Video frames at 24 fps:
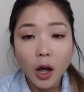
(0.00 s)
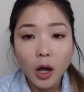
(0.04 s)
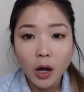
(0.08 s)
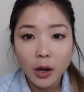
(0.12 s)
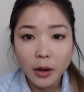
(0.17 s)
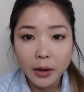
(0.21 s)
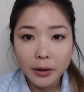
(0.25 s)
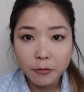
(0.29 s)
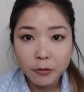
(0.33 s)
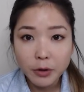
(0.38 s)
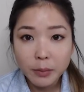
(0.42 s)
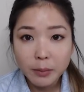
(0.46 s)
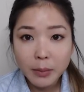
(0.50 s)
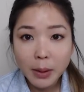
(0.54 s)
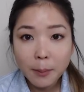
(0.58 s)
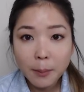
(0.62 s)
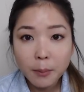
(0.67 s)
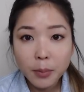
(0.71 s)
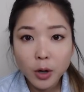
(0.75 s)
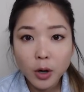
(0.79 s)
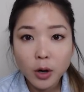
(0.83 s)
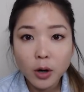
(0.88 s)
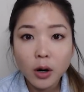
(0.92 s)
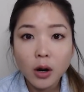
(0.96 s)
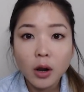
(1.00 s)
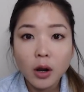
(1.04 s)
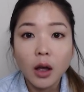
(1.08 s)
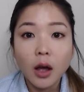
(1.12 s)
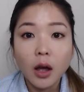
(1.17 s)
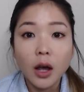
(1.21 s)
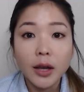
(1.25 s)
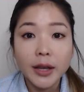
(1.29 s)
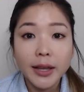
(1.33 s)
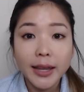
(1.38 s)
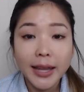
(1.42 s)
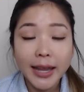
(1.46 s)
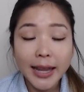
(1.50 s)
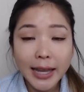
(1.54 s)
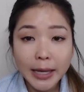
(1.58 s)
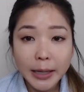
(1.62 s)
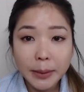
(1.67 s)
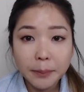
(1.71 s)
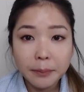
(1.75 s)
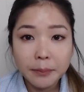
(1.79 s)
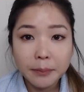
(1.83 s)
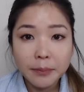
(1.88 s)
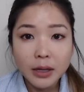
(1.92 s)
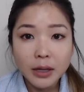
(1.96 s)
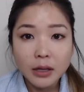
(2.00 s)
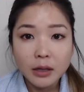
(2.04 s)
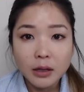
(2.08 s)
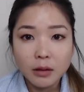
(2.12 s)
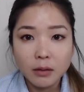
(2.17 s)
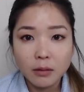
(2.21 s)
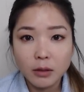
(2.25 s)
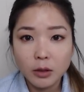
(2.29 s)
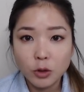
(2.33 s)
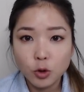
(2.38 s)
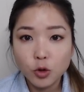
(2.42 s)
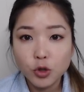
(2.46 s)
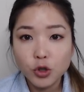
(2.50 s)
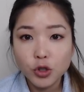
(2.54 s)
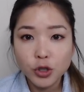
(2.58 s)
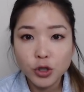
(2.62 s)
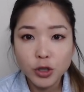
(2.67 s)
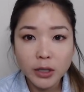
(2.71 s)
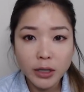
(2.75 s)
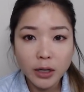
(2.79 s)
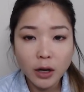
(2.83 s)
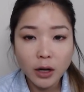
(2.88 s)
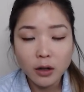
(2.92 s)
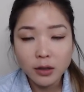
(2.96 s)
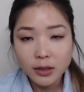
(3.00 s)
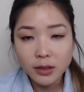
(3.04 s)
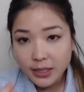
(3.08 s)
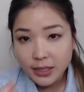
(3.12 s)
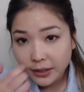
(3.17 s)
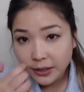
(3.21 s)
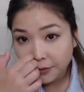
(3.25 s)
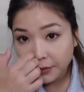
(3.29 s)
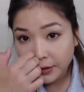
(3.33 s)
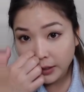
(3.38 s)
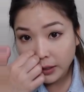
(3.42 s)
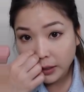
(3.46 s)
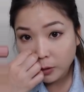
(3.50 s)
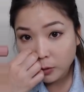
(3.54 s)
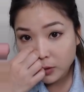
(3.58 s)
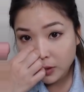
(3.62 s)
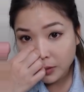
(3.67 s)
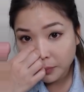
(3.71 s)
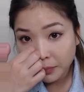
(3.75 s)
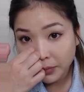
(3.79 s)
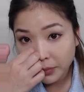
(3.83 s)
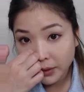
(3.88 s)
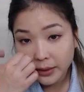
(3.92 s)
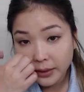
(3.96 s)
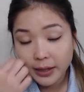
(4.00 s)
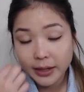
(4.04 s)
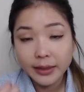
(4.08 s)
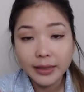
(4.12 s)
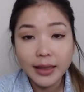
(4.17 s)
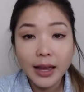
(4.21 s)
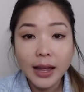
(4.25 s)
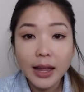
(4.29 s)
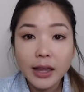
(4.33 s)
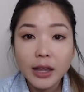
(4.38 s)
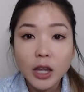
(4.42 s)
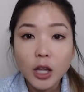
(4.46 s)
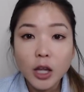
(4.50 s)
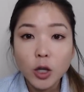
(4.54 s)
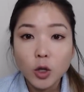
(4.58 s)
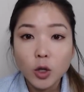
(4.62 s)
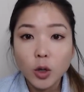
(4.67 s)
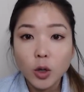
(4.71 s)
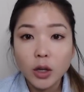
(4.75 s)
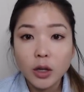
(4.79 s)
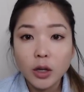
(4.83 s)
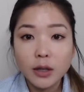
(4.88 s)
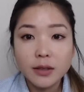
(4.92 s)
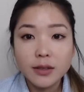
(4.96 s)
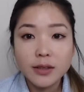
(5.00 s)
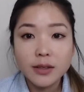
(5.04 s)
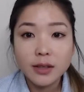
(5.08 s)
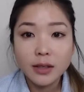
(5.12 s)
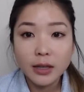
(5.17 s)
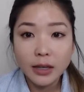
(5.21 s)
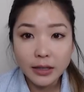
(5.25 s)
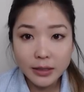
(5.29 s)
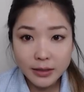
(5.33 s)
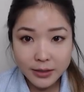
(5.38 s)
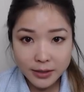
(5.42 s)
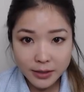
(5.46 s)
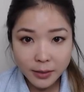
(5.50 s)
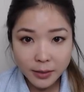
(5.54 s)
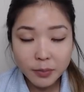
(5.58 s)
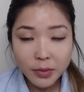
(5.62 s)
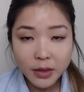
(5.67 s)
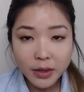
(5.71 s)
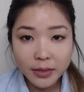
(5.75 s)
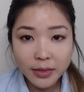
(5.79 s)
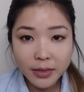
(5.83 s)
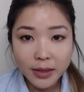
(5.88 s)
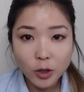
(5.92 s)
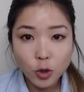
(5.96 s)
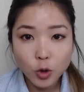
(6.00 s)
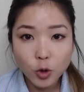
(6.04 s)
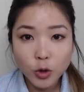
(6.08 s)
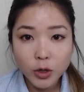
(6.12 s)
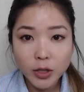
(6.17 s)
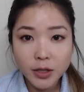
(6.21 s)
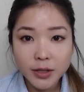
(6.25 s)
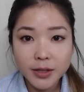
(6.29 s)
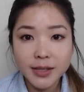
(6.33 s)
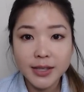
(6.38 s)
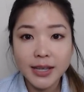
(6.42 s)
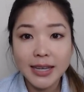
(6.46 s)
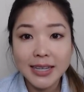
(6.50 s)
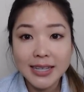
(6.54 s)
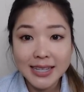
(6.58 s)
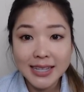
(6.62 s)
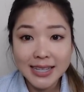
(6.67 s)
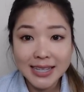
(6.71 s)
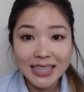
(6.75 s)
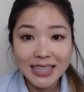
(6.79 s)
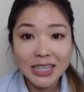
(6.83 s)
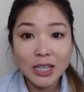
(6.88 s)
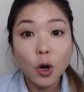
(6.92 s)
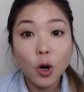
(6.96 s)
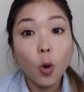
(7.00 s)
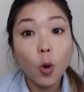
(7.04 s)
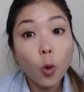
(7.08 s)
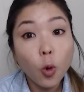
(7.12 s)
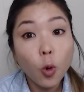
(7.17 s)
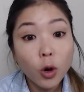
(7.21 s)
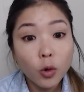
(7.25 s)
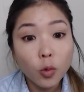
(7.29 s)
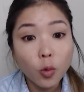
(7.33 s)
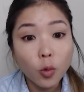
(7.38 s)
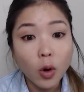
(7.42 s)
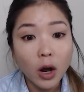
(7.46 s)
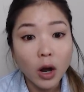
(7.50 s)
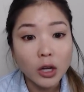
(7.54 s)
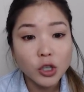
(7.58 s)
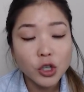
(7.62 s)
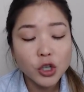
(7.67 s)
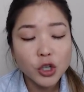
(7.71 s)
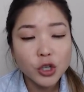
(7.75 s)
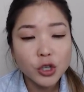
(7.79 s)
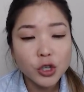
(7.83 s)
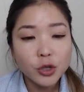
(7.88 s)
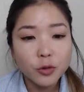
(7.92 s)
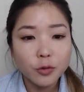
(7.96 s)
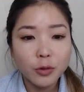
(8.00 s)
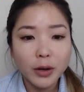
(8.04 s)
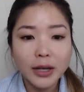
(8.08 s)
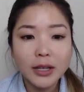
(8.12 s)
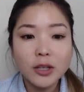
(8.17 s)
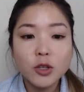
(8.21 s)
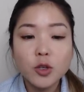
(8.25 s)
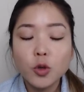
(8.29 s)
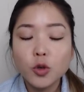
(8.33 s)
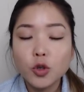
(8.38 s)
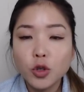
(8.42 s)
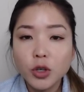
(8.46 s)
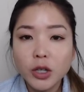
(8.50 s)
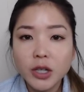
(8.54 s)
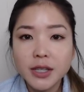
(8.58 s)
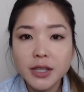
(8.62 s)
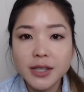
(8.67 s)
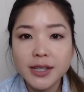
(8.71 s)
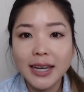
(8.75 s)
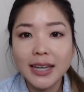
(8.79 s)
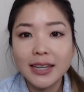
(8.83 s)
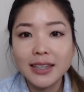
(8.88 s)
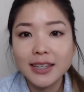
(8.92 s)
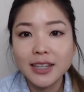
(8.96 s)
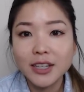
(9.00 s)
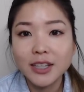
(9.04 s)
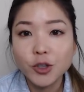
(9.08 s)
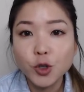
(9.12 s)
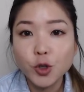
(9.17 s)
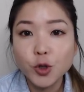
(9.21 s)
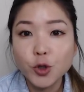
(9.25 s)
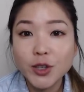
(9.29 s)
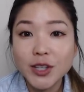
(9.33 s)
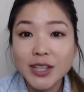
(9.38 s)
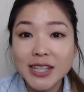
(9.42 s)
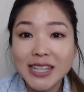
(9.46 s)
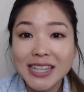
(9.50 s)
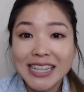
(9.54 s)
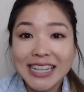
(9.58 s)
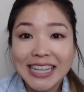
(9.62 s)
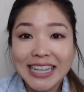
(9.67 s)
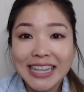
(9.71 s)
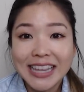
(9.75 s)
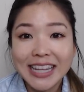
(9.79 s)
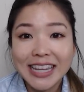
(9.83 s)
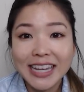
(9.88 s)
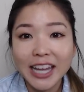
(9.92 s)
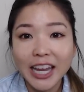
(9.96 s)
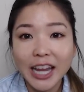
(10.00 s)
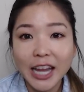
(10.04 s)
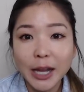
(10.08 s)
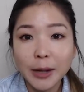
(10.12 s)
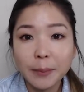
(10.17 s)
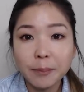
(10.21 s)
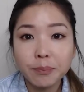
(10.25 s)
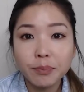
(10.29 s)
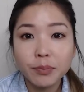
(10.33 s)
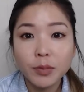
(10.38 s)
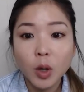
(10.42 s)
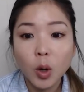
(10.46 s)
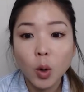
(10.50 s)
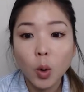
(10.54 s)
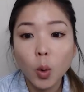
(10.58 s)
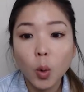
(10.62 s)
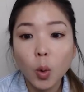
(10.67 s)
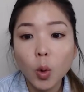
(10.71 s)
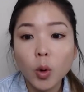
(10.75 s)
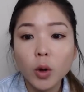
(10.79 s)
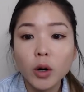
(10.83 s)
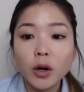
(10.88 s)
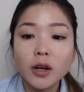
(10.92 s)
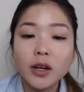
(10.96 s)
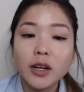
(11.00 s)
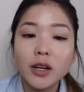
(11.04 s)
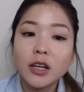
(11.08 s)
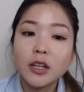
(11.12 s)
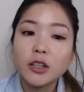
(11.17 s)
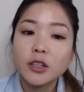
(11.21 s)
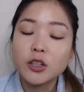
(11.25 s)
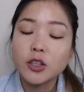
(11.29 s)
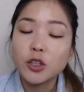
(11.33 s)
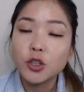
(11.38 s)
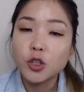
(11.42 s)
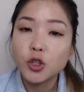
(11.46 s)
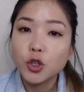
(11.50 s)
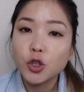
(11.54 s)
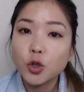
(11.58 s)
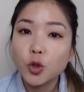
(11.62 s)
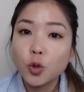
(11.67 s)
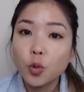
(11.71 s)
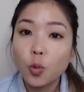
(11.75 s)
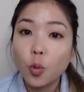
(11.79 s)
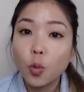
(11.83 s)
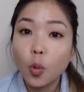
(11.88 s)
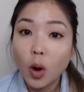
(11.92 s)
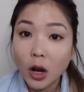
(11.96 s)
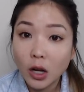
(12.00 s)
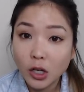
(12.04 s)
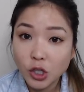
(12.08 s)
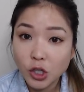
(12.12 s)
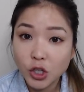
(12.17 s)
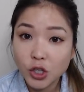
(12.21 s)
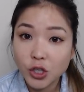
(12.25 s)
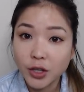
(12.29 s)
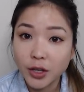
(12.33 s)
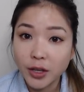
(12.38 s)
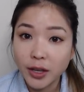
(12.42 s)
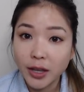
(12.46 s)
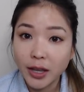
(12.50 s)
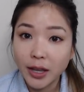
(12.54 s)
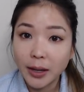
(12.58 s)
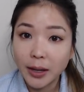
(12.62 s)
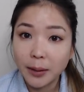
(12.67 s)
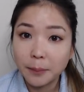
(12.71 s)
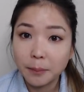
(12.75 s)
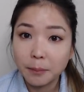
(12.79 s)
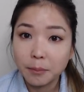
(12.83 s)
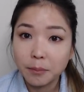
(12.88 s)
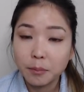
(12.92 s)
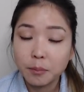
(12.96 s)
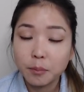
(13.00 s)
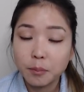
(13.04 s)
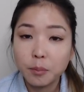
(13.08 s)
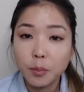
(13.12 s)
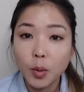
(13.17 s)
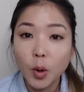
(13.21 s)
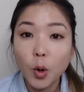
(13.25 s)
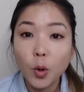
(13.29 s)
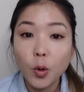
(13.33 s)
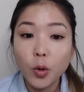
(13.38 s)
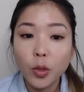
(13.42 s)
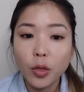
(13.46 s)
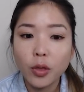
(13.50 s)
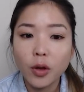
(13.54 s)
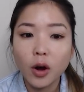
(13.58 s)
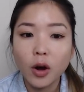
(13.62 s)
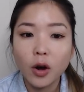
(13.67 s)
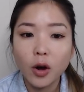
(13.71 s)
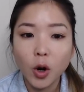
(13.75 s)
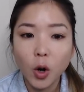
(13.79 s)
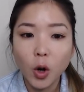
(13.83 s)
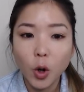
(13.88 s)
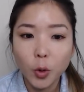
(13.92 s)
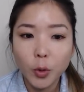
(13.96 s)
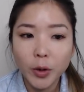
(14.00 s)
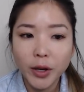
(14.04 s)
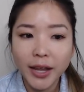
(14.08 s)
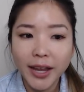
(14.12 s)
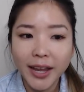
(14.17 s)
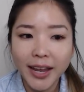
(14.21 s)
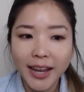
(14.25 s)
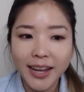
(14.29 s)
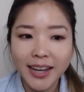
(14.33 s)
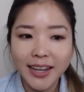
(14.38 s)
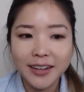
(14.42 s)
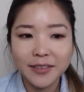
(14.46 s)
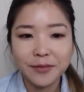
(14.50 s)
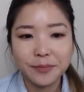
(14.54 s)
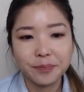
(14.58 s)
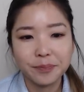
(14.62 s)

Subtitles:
And remember, a game, usually on TV or something like that, it's something that you can say see or watch, right? So you could say, did you see the game? Or did you watch the game? Both are okay.